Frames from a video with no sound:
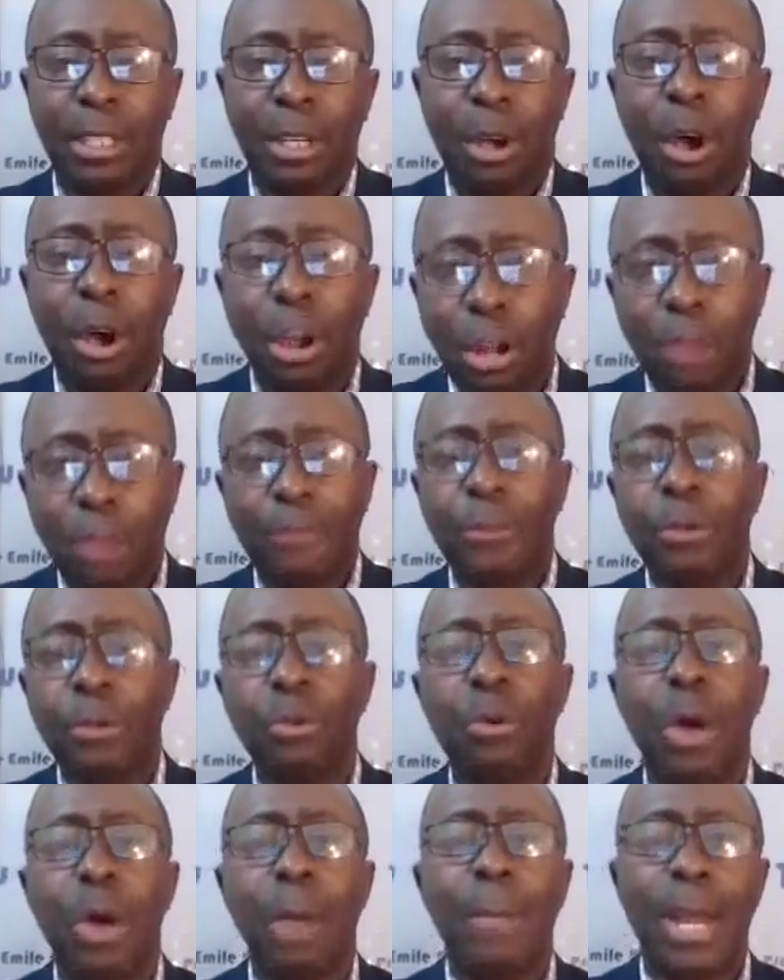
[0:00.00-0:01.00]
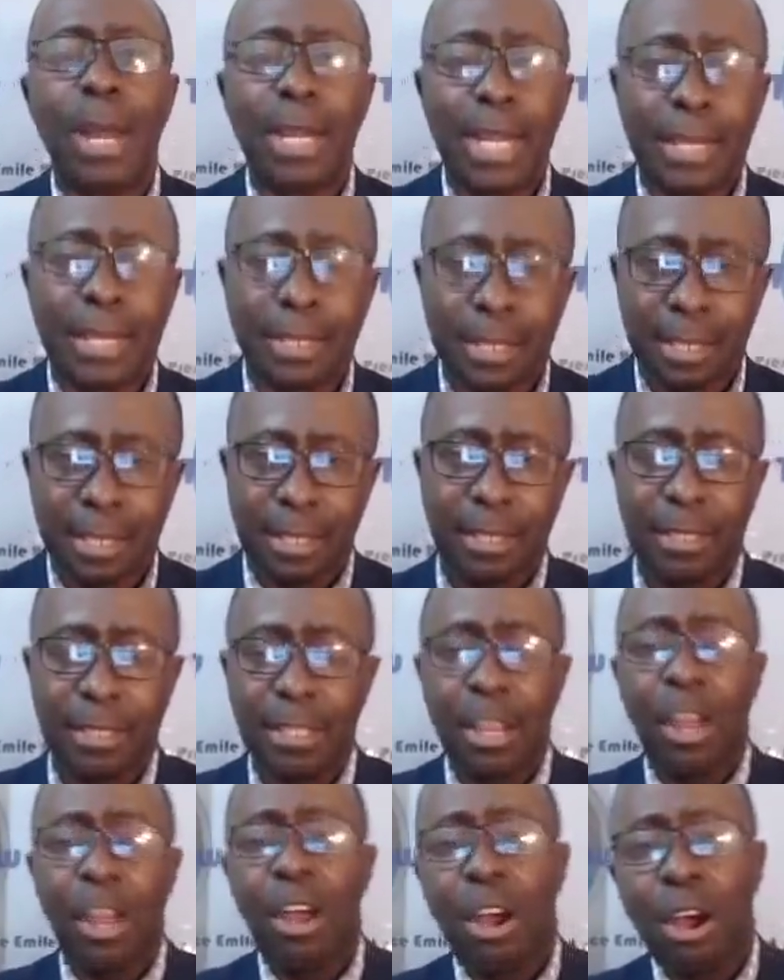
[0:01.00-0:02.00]
all of you who are my listeners,
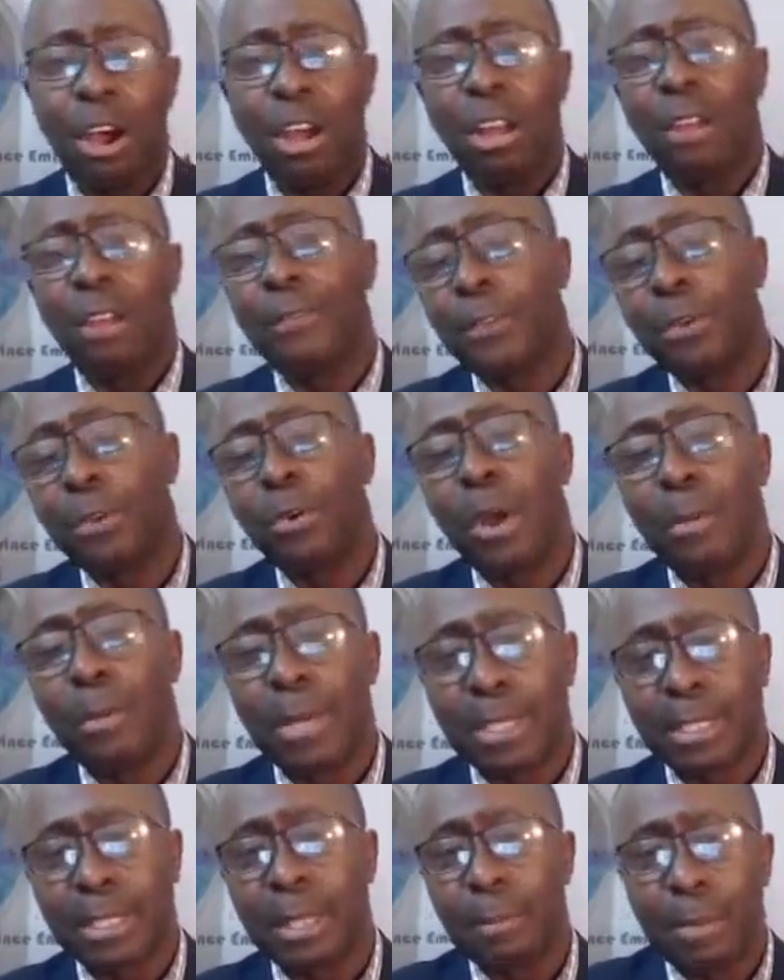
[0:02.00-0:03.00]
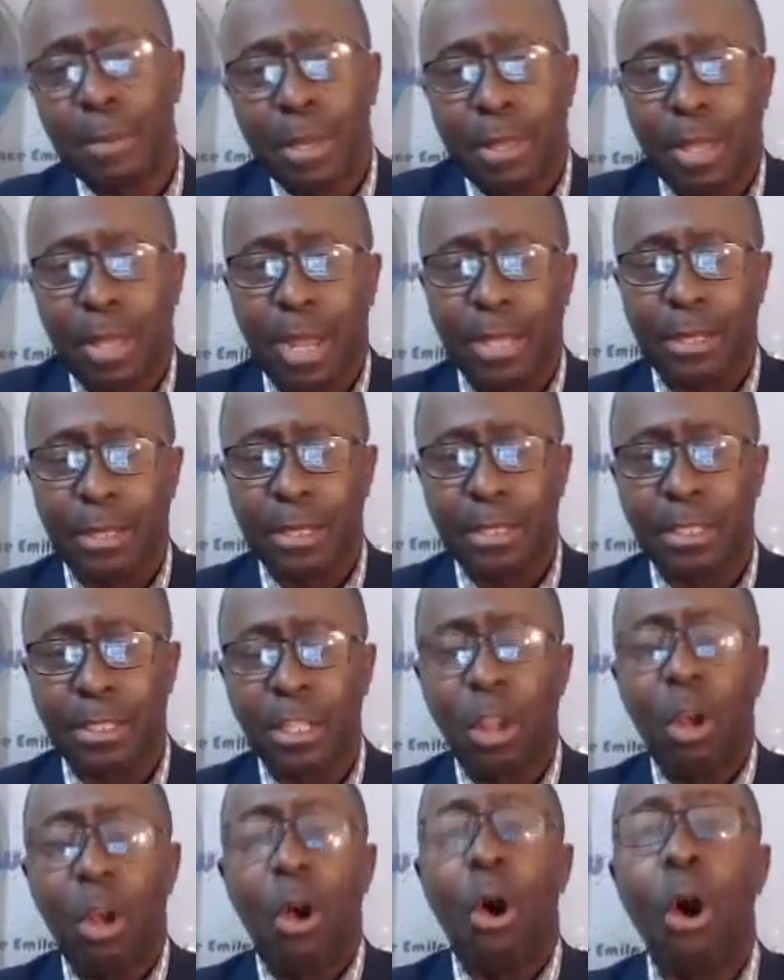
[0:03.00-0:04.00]
all of you who are my sympathizers,
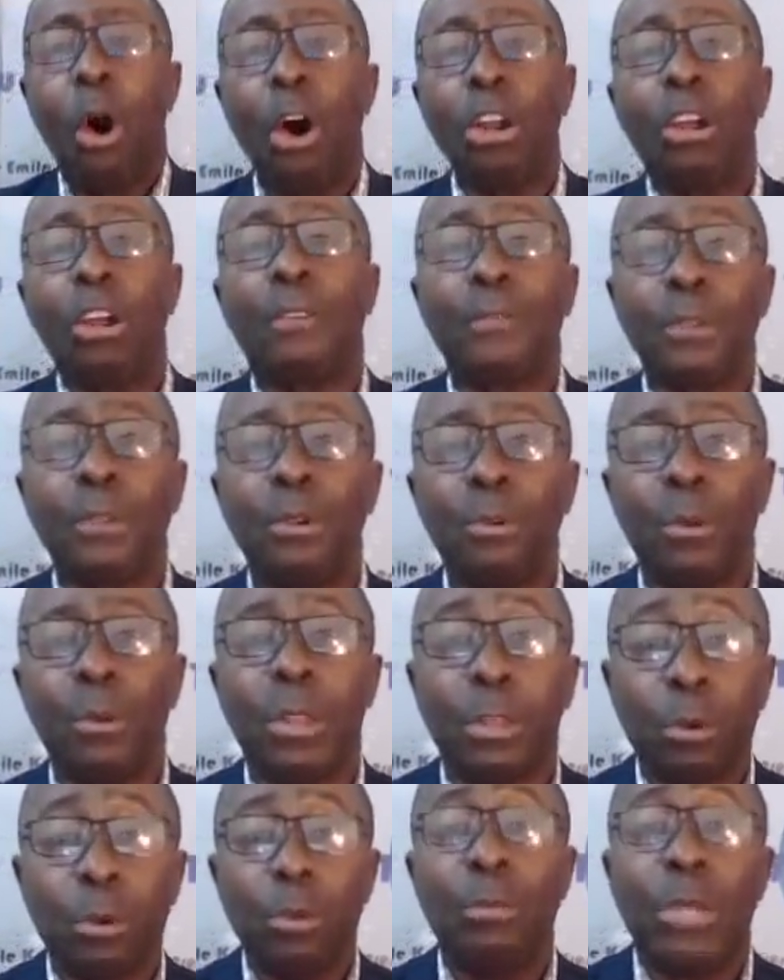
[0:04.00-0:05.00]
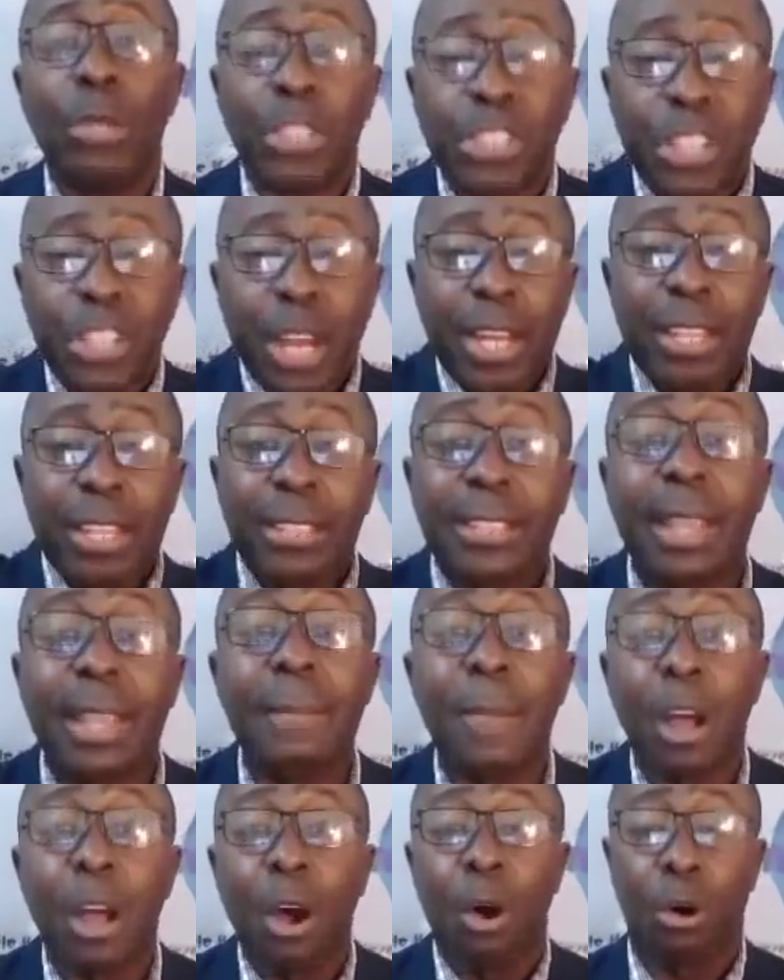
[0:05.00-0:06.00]
all of you with whom we share the
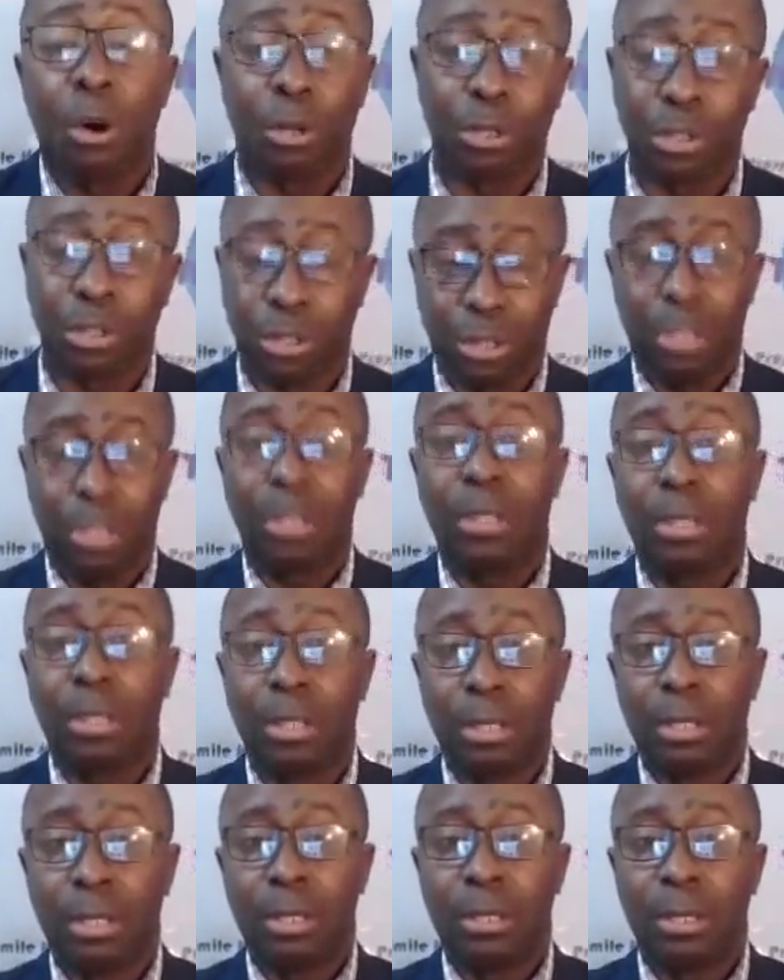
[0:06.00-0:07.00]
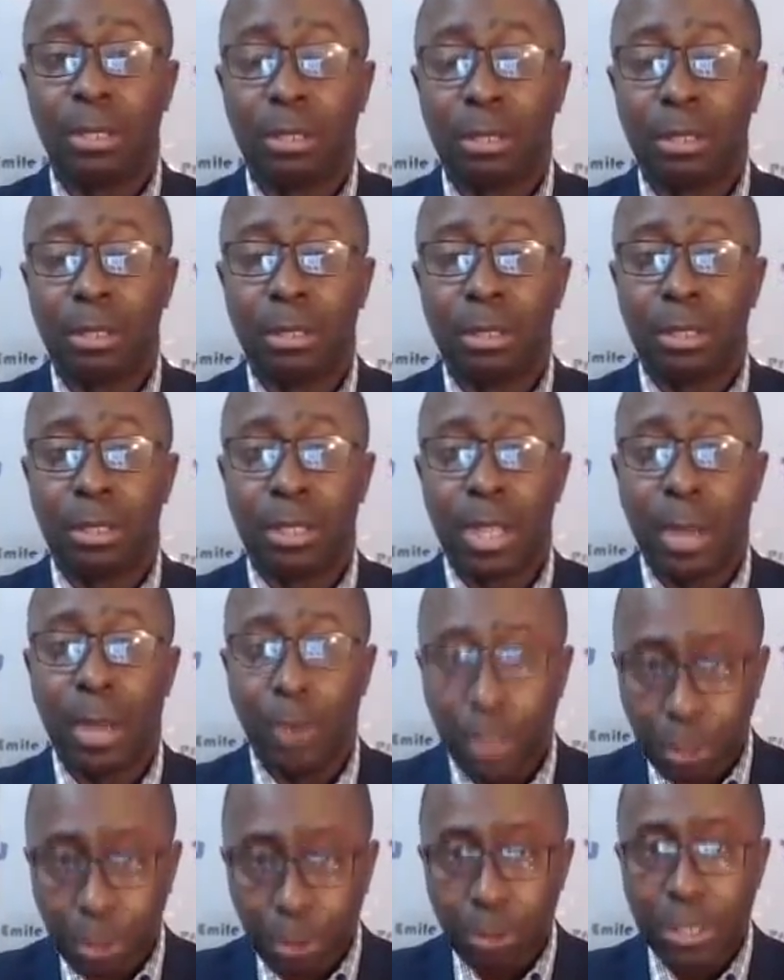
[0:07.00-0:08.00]
same cause. I
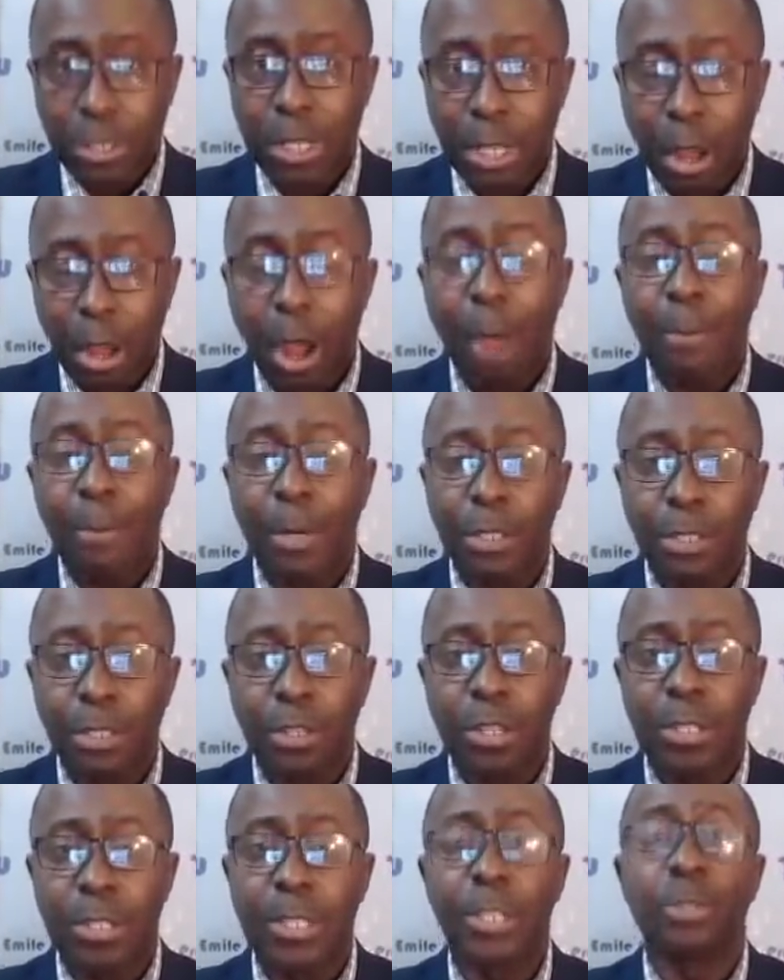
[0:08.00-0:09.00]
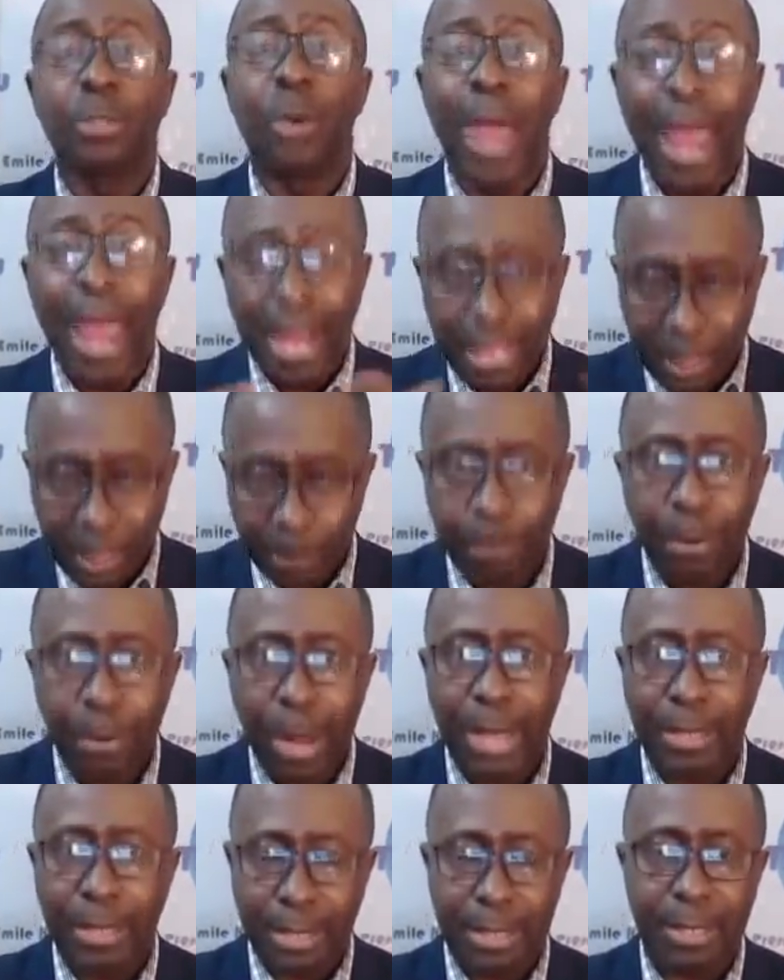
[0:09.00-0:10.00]
was using the opportunity to
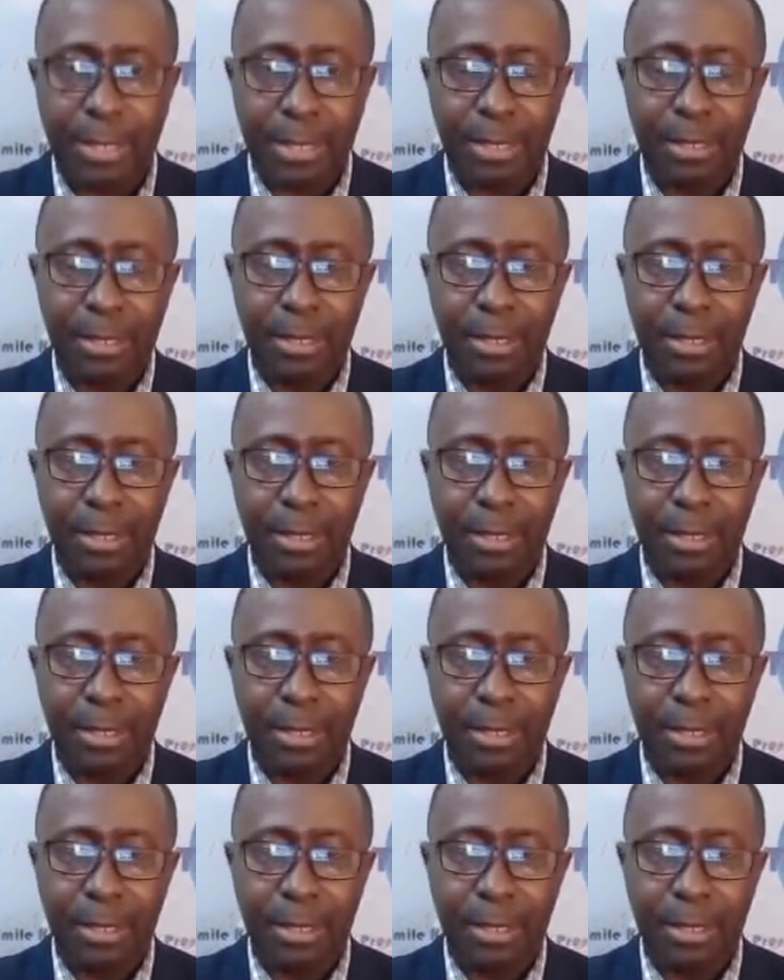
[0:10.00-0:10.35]
express